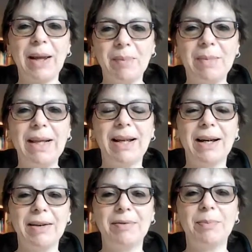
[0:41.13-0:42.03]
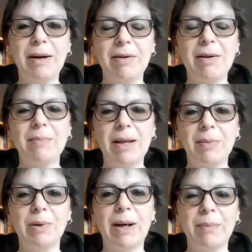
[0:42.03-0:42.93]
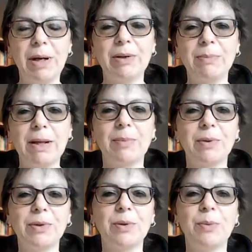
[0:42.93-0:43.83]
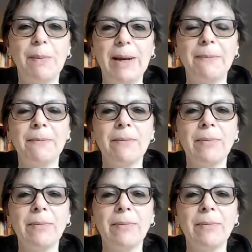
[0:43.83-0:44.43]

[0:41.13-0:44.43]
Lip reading: midlife, perimenopause and postmenopausal women